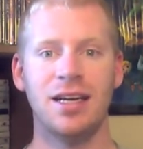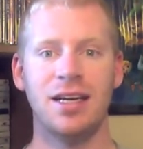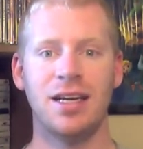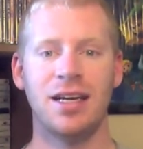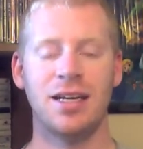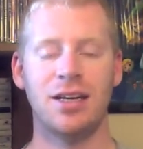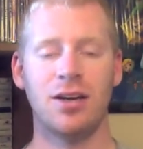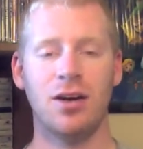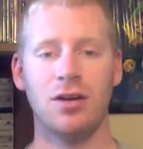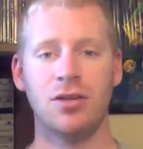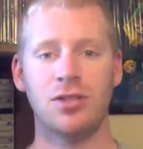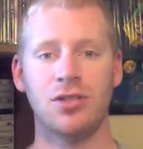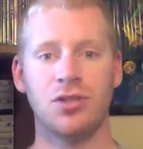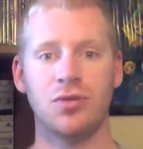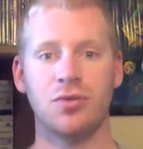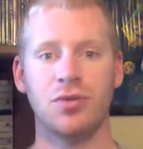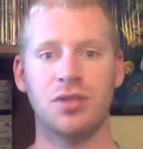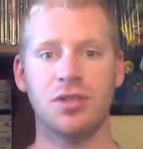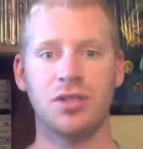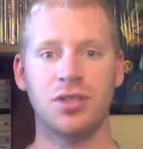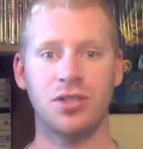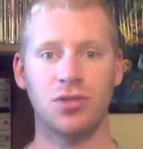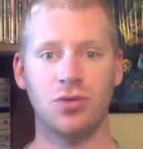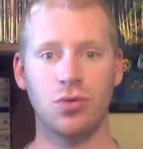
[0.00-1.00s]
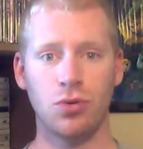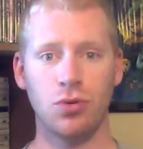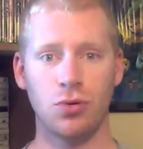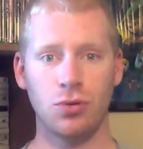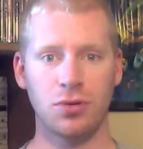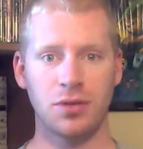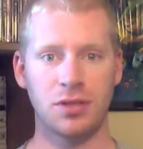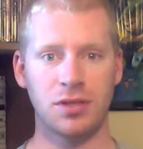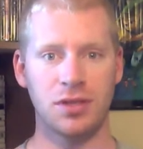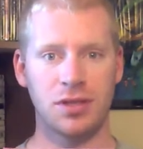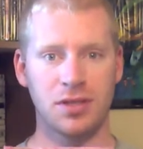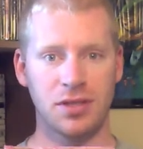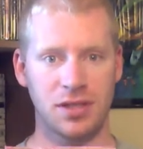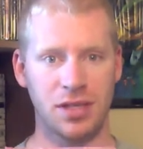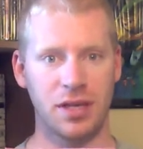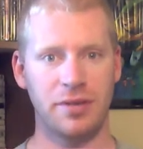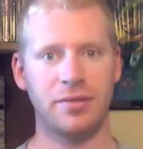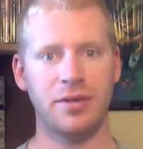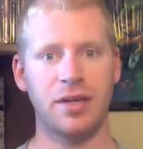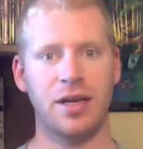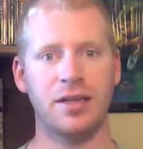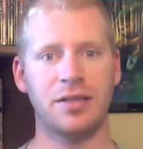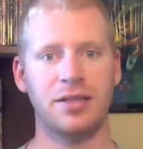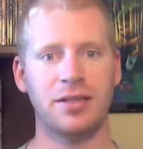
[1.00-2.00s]
And also in stores,
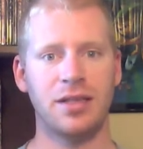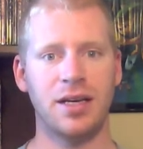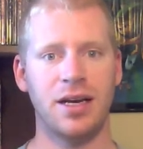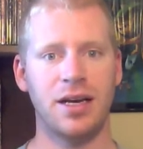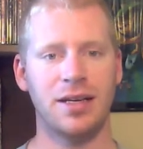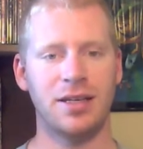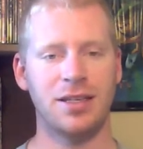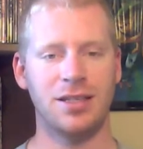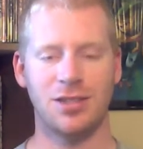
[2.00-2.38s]
$7.99.